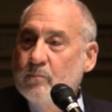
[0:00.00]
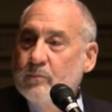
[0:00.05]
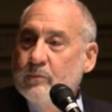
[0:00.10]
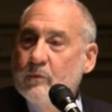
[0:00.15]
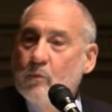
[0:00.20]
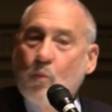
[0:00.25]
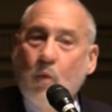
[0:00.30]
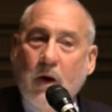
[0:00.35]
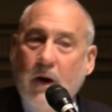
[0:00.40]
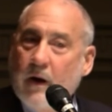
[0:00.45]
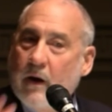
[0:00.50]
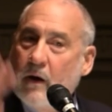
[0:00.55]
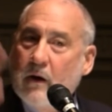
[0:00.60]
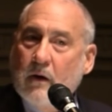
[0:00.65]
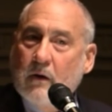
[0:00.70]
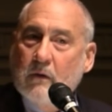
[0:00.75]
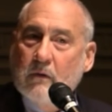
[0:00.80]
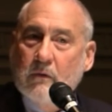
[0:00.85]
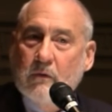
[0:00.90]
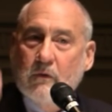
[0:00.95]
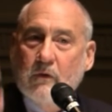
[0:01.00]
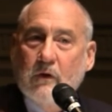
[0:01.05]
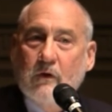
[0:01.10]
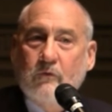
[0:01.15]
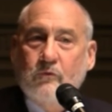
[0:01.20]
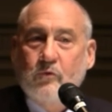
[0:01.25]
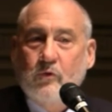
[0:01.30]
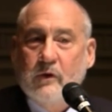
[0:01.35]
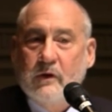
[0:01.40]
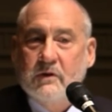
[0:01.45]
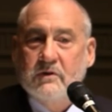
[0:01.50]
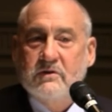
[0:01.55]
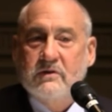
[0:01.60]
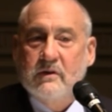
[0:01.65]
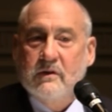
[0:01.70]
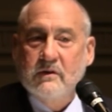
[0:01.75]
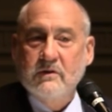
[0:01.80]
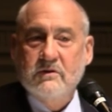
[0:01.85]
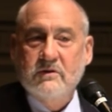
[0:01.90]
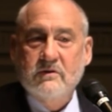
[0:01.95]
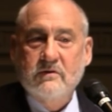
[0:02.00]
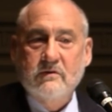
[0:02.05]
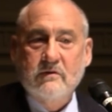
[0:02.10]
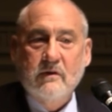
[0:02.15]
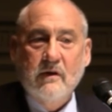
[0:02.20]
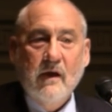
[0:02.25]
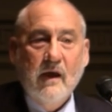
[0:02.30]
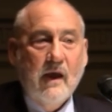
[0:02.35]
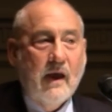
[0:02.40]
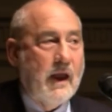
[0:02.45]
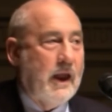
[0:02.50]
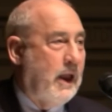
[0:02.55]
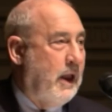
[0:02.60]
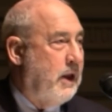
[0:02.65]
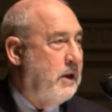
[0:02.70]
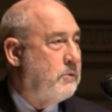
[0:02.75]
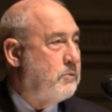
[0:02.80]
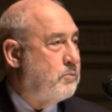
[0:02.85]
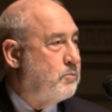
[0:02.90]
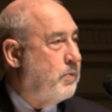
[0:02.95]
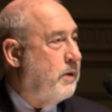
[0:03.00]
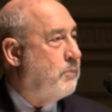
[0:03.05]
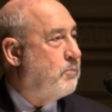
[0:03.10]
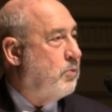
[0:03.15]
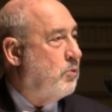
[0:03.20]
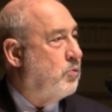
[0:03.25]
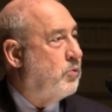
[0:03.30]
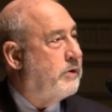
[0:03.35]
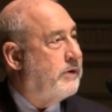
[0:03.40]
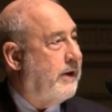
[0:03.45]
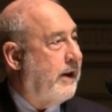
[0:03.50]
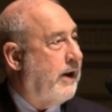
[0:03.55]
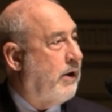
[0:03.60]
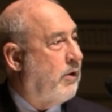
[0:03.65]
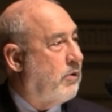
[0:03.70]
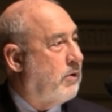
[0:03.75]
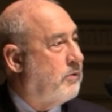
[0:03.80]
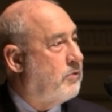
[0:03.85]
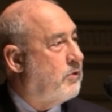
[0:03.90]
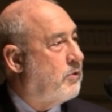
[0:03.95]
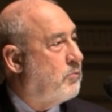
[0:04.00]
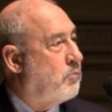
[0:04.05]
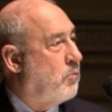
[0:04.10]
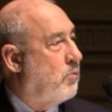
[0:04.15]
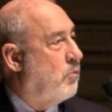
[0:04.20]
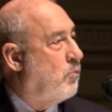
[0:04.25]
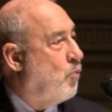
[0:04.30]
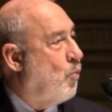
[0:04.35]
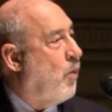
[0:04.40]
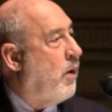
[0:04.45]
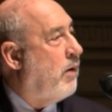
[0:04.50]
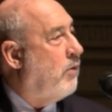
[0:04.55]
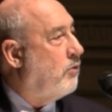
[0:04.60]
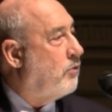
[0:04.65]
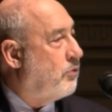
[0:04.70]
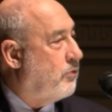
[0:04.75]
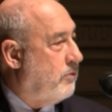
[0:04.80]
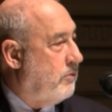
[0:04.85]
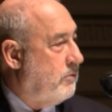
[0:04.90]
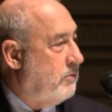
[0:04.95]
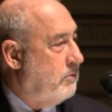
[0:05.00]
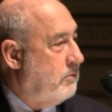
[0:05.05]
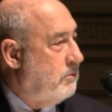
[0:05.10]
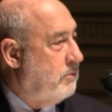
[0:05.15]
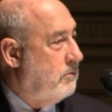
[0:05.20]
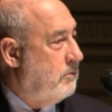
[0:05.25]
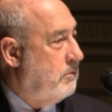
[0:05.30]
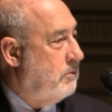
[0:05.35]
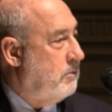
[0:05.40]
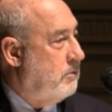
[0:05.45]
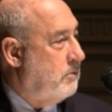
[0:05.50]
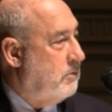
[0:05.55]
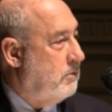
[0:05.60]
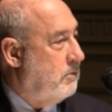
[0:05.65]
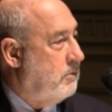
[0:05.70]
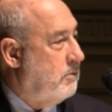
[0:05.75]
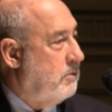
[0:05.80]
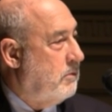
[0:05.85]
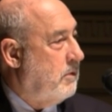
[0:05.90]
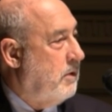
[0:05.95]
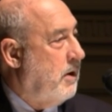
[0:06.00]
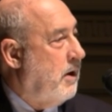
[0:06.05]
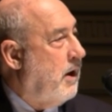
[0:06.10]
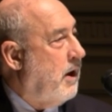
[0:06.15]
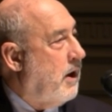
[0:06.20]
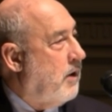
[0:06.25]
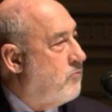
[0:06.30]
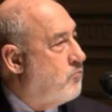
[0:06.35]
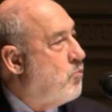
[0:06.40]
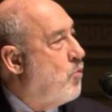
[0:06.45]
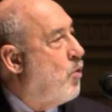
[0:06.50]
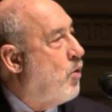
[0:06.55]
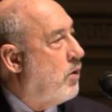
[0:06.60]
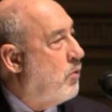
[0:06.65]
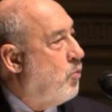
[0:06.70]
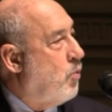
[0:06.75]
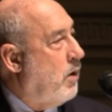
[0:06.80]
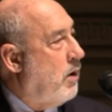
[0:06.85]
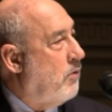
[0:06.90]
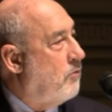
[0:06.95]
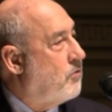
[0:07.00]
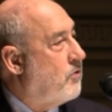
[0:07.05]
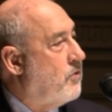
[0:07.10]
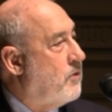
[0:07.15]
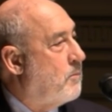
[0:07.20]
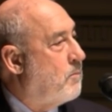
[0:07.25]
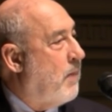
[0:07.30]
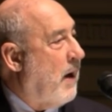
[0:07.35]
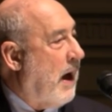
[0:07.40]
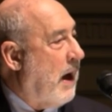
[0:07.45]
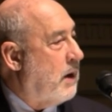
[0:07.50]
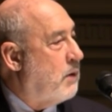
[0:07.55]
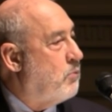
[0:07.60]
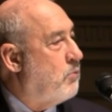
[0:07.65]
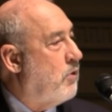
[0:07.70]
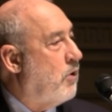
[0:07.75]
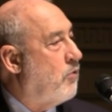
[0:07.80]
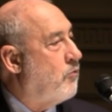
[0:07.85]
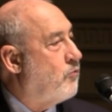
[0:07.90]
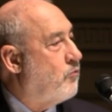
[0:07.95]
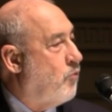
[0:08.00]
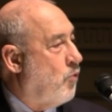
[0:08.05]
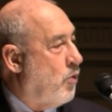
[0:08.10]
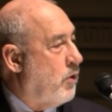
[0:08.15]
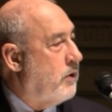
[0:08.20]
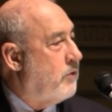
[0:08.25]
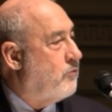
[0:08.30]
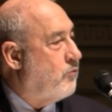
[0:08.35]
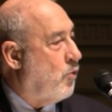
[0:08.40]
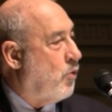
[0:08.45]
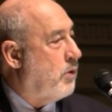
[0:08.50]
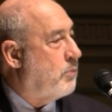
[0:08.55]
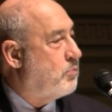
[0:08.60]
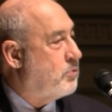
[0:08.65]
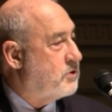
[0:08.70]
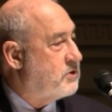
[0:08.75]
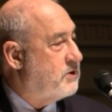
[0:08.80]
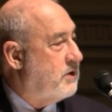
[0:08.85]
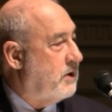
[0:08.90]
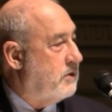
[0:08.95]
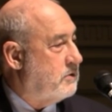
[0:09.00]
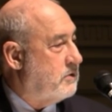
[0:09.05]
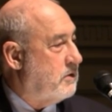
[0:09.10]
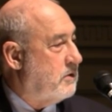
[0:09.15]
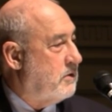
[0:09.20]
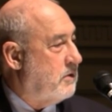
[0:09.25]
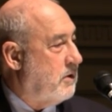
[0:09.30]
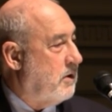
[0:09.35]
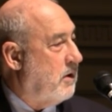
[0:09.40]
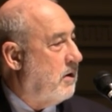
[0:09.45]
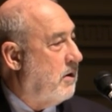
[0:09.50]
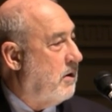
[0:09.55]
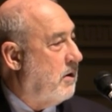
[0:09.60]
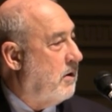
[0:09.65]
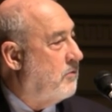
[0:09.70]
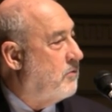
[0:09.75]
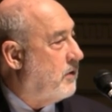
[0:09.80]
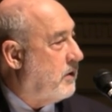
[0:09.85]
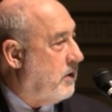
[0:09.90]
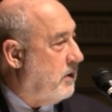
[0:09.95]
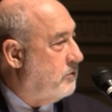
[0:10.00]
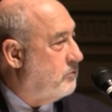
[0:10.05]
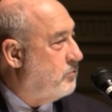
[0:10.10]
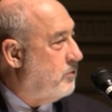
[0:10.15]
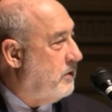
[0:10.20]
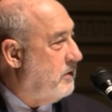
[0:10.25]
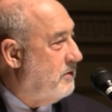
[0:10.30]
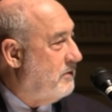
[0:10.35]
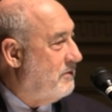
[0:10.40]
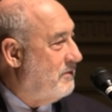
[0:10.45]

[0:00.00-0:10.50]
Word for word: where, for instance, eight people who inherited their wealth have more wealth than the bottom 44% of the country